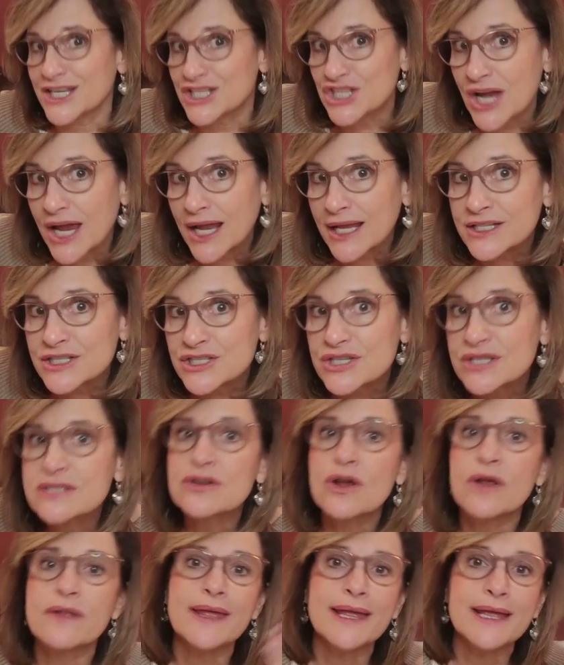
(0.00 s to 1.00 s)
challenges?
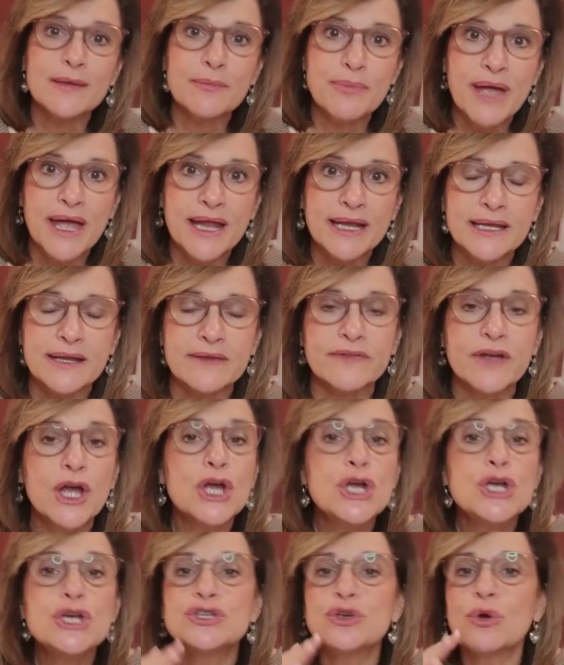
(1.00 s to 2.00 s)
Are they competitive?
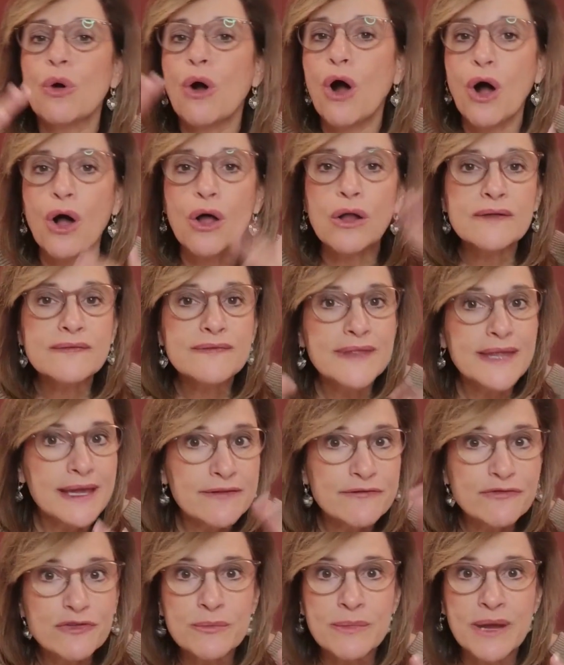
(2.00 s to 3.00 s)
So all of the
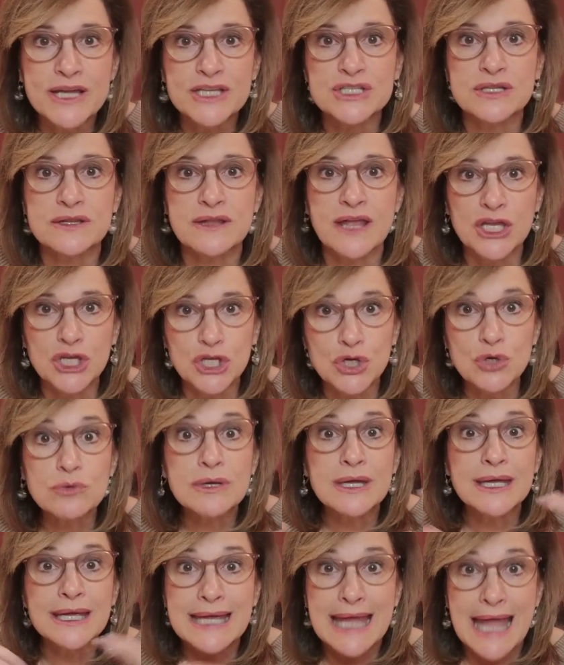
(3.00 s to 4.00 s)
information that you
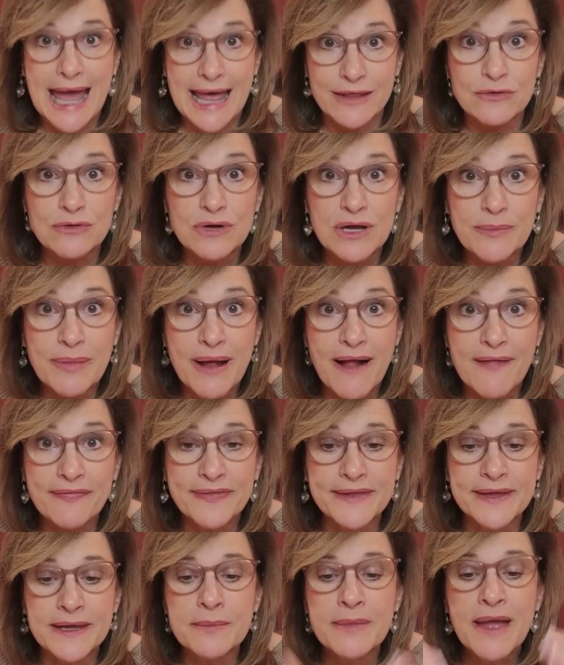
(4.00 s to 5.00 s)
can gather about
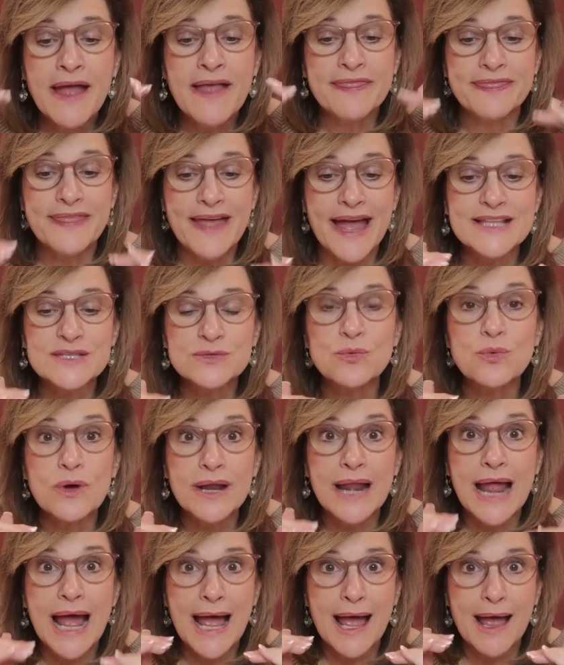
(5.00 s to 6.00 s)
them, that's
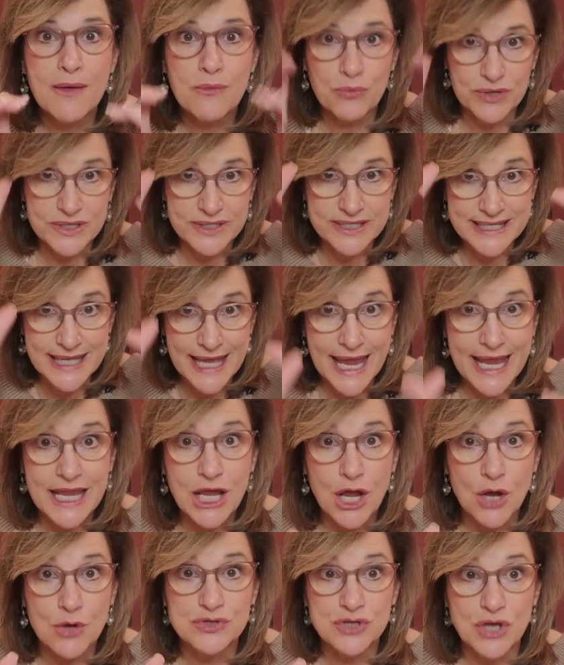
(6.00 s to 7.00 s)
what I would say
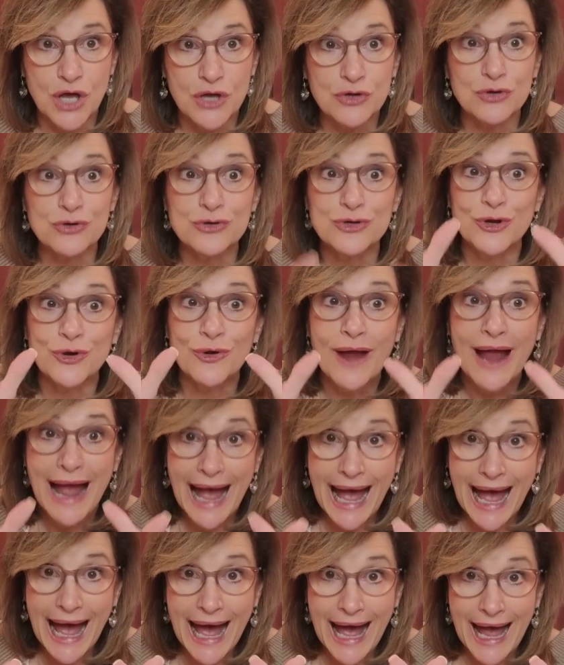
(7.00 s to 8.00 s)
goes under your
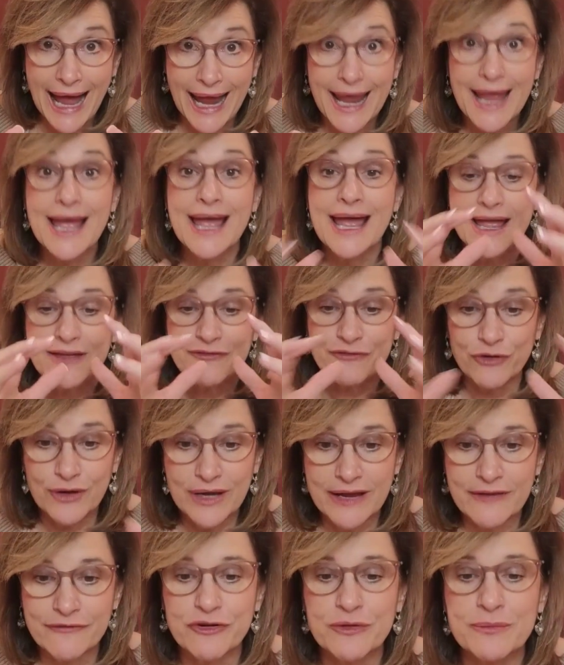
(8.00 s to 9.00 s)
I for
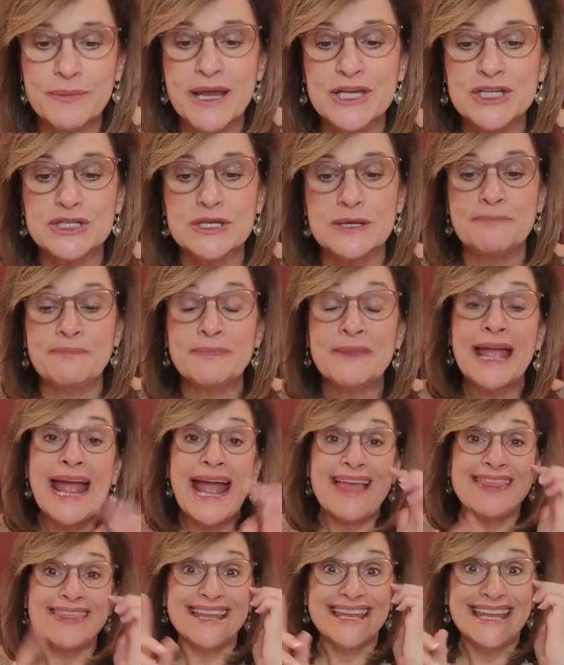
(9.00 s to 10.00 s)
information.
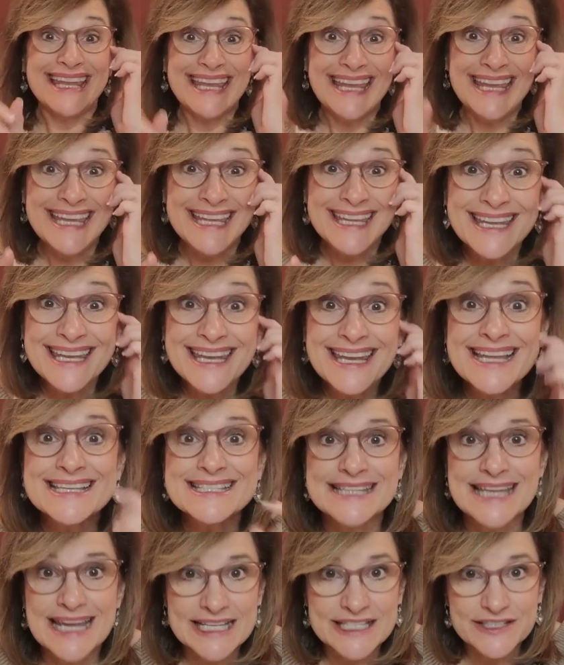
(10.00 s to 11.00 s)
And then N
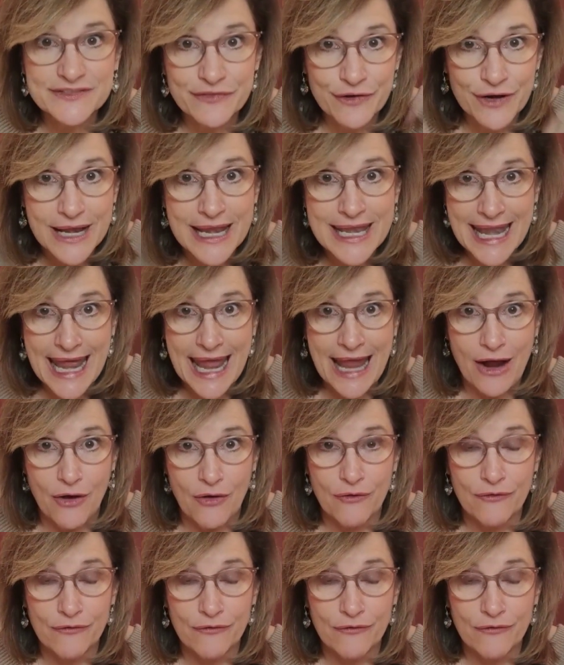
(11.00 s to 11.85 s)
stands for now.